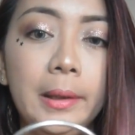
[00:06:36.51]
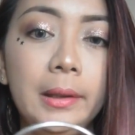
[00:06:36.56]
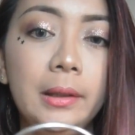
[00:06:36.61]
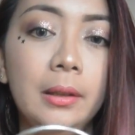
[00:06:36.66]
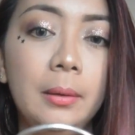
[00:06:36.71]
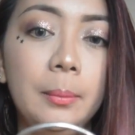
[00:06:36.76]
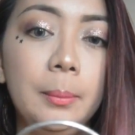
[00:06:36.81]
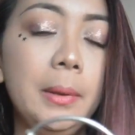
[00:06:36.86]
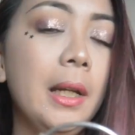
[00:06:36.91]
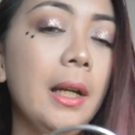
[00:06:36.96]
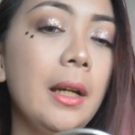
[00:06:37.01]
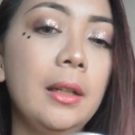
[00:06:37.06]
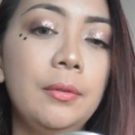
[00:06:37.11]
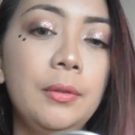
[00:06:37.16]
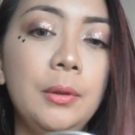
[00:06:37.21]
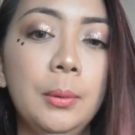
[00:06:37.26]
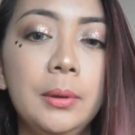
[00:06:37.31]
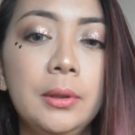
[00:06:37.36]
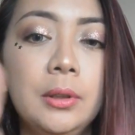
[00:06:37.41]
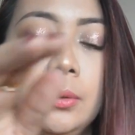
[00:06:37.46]
But um, yeah,
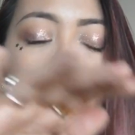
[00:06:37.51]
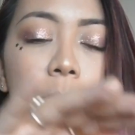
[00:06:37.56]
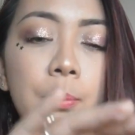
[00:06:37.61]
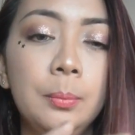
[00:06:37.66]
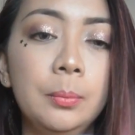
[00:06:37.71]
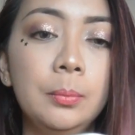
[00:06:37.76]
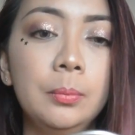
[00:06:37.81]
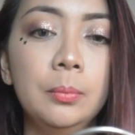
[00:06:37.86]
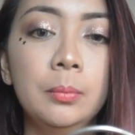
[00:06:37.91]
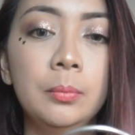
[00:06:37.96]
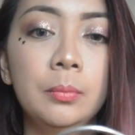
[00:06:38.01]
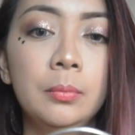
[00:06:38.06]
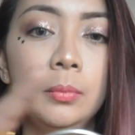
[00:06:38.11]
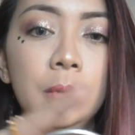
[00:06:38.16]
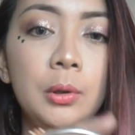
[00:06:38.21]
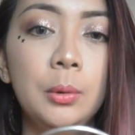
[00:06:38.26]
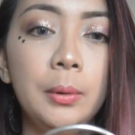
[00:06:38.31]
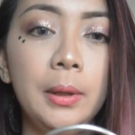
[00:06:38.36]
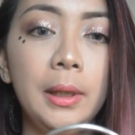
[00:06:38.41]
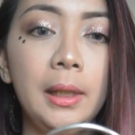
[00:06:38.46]
if you want to
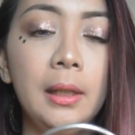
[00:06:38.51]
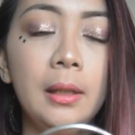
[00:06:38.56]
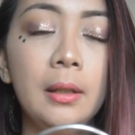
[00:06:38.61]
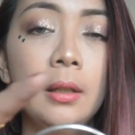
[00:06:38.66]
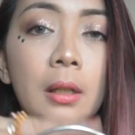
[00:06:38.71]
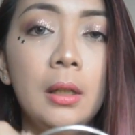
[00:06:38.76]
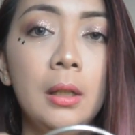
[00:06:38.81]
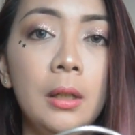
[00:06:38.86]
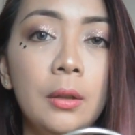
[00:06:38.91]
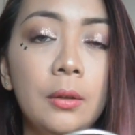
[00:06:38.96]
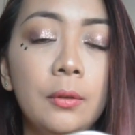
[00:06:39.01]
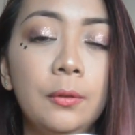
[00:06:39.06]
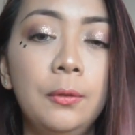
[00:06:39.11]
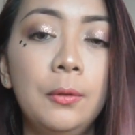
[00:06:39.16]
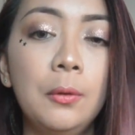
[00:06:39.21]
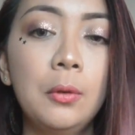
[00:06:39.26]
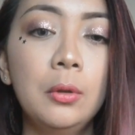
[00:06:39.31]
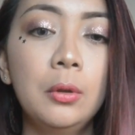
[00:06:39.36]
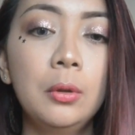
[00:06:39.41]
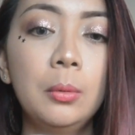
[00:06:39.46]
do a
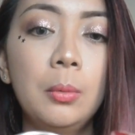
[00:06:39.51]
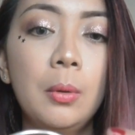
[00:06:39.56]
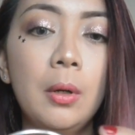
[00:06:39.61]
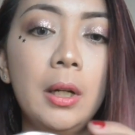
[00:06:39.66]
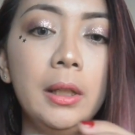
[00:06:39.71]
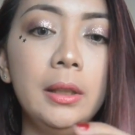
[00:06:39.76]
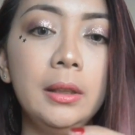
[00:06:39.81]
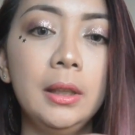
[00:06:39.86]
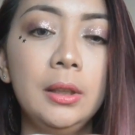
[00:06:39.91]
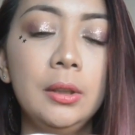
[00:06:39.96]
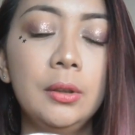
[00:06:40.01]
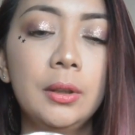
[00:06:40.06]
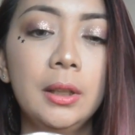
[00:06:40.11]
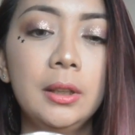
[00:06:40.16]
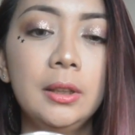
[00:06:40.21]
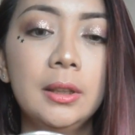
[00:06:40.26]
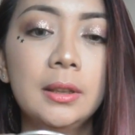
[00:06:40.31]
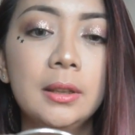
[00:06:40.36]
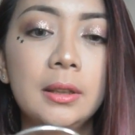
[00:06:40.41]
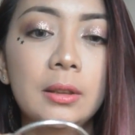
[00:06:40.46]
full one, then you
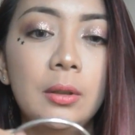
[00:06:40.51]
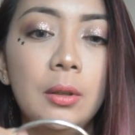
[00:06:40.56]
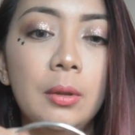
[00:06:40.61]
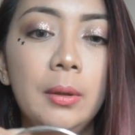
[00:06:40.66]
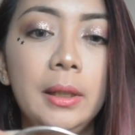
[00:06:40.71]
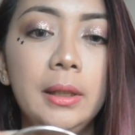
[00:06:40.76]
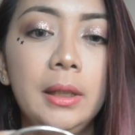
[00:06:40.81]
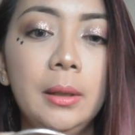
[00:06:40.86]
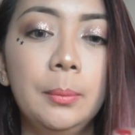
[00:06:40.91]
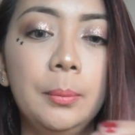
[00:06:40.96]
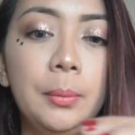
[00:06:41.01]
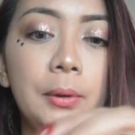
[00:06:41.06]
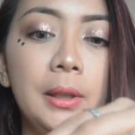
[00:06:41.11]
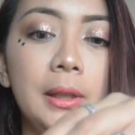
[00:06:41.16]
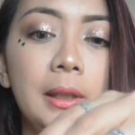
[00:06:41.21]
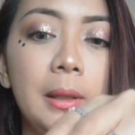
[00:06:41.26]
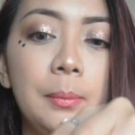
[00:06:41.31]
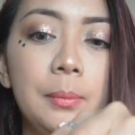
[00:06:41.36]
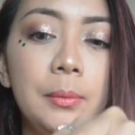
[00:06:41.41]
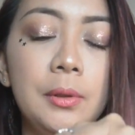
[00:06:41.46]
can just go ahead and put
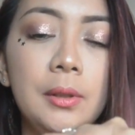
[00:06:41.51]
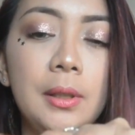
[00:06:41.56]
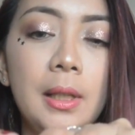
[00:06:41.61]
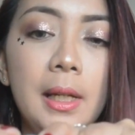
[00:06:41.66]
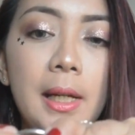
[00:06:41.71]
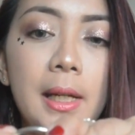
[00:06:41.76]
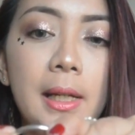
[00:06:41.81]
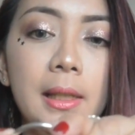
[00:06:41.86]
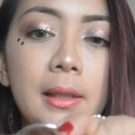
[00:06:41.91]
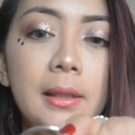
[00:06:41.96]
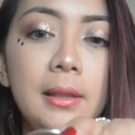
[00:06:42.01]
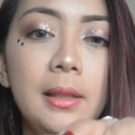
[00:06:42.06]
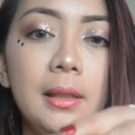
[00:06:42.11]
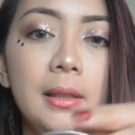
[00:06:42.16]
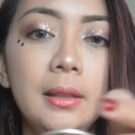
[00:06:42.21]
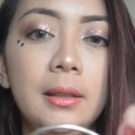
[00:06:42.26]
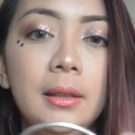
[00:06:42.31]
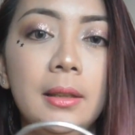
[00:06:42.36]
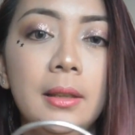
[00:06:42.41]
it up to the end.